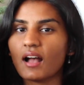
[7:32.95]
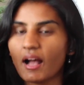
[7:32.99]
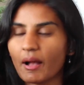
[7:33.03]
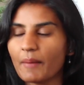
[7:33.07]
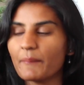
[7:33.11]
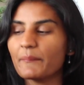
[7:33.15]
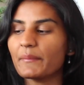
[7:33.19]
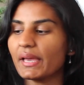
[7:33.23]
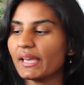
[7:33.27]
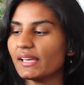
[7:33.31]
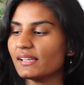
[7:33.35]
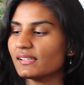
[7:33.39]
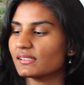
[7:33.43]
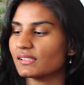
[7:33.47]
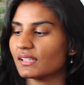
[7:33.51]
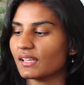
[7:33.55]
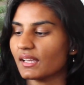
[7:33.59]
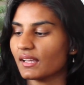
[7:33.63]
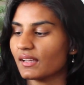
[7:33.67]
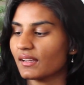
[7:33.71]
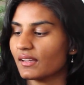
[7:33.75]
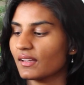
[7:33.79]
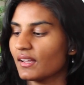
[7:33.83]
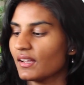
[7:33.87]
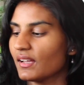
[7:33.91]

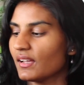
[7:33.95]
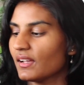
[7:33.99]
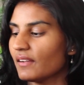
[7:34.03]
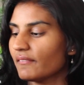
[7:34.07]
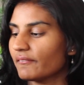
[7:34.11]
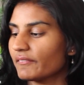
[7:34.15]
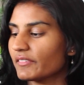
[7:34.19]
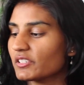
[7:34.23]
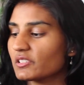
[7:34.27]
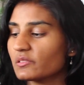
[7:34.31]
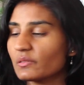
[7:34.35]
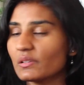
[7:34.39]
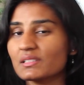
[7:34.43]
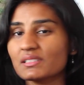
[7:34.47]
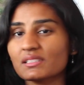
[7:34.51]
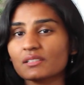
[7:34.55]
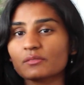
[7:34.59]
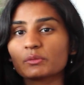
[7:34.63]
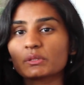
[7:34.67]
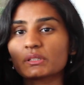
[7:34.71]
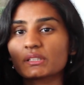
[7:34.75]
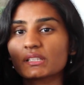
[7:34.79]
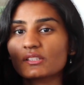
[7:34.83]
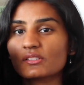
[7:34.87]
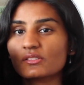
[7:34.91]
amazing. First of all, it's a
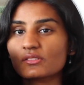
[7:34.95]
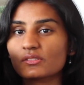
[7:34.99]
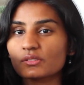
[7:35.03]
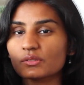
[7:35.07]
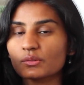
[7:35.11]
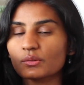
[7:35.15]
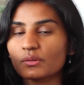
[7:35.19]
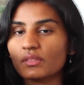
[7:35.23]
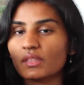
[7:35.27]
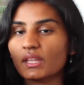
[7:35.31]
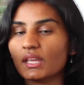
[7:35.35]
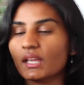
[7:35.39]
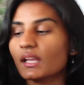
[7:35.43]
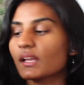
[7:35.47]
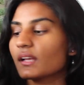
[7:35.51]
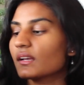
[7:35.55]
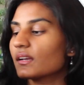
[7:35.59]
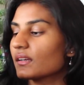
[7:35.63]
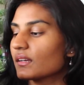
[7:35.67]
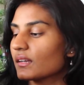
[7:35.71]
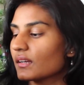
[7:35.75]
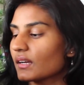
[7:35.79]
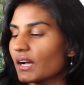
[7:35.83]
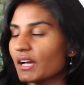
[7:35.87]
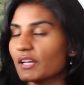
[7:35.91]
really soothing,
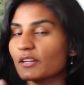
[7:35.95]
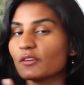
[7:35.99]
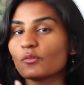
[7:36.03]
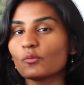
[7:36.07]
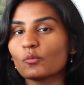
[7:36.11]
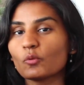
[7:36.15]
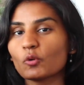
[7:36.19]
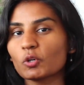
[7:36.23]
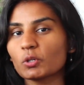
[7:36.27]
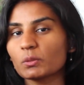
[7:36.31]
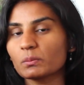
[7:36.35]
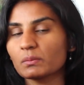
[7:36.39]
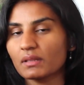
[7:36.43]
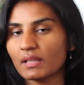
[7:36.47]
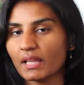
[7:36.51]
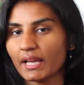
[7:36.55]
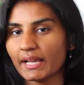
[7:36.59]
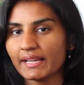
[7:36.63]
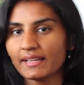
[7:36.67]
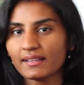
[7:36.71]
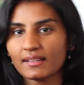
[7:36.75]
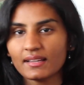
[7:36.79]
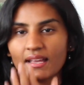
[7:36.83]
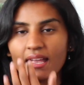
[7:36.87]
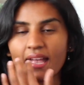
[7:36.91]
kind of warm
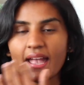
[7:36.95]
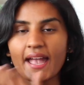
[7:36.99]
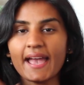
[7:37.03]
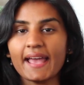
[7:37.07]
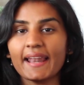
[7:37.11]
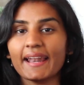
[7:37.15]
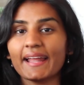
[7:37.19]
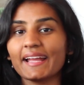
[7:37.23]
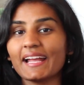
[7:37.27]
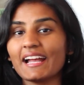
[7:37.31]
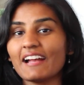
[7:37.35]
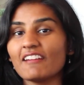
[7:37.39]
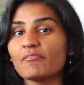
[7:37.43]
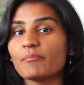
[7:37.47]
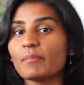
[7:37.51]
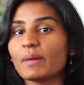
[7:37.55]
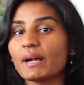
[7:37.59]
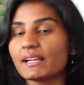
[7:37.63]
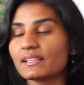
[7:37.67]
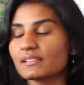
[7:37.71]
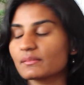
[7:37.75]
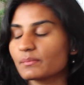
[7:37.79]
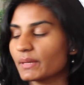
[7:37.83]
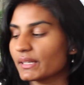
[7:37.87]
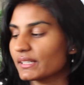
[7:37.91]
light, and I have
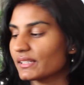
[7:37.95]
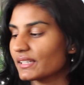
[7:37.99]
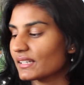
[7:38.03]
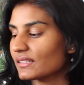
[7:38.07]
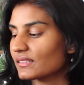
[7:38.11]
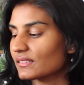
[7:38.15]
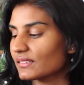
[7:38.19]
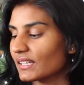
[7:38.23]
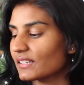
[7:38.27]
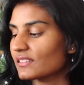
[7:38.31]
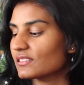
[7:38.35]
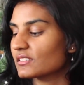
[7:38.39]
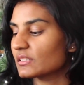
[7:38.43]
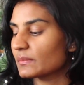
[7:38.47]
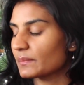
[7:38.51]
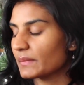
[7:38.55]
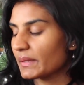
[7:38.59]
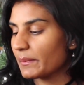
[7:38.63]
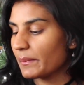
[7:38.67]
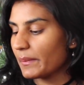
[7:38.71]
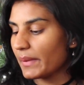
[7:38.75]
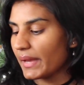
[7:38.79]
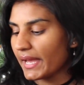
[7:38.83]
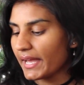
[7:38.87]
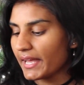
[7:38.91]
mine next to
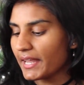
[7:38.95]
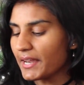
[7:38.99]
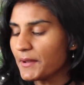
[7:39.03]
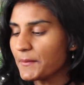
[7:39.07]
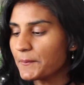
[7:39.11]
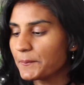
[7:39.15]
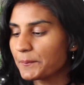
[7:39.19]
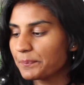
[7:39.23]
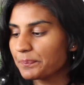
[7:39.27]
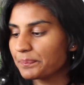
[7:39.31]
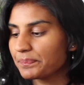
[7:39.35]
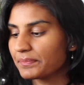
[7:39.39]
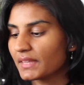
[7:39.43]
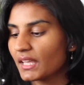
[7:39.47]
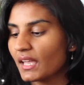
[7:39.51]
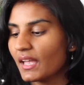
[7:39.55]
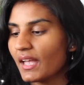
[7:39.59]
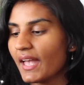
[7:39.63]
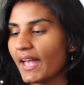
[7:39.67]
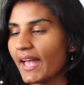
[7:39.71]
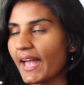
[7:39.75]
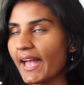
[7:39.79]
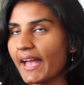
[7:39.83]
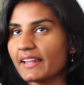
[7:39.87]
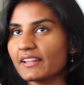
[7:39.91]
my bed,
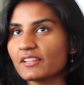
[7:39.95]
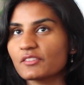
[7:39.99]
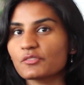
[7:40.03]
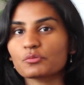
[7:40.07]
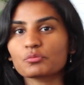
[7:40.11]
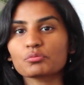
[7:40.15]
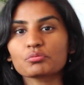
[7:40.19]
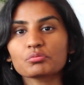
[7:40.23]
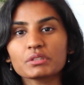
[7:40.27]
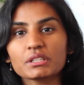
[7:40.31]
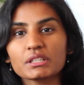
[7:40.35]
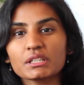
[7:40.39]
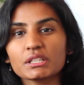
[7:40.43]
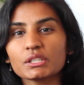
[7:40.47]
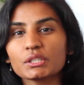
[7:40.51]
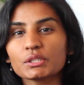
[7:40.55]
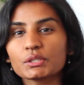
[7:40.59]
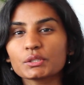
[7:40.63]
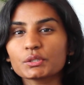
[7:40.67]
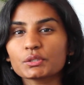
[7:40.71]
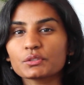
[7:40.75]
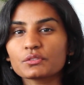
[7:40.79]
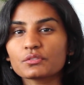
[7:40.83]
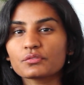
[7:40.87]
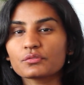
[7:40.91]
and it's really
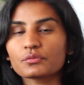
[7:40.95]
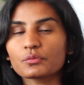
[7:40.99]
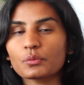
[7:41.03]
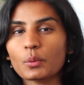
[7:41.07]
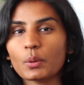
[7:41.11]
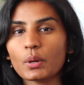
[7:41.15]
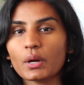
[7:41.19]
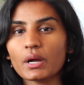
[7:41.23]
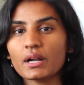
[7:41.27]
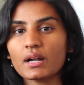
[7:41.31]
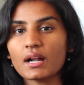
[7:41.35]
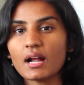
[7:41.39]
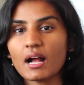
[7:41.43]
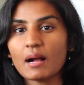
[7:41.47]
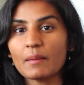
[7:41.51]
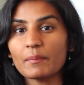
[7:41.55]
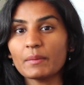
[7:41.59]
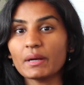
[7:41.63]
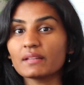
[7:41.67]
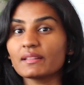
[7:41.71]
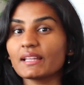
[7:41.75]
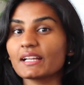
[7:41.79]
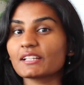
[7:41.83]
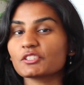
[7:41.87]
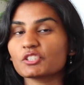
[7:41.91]
good for
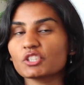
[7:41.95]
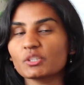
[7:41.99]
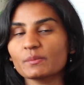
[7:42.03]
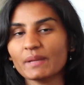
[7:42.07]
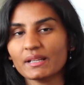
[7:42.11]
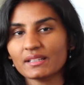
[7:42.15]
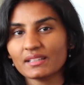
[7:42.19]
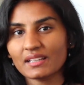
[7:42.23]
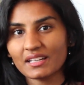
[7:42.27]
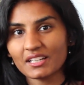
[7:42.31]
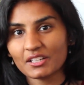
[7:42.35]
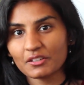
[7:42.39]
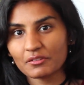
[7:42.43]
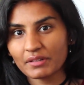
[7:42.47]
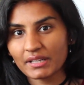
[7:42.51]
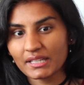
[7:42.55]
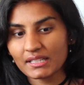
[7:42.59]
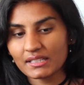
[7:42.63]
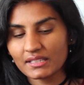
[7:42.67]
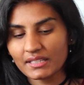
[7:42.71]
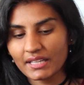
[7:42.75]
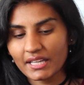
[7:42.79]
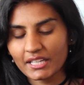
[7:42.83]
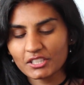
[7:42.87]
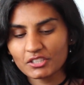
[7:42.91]
electromagnetic
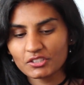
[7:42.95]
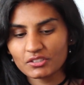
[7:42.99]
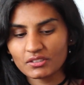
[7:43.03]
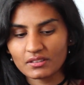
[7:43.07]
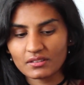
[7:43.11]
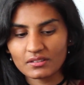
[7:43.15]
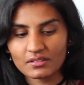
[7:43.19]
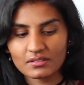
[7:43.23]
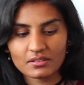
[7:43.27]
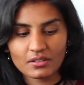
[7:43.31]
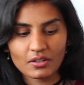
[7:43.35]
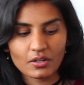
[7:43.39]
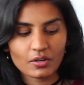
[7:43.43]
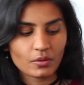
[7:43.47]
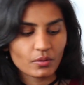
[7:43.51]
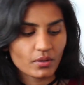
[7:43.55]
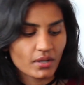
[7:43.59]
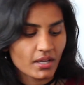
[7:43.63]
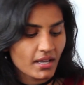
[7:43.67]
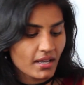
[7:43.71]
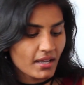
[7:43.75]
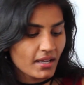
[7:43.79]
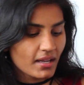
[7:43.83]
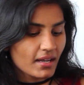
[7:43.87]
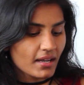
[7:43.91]
radiation. So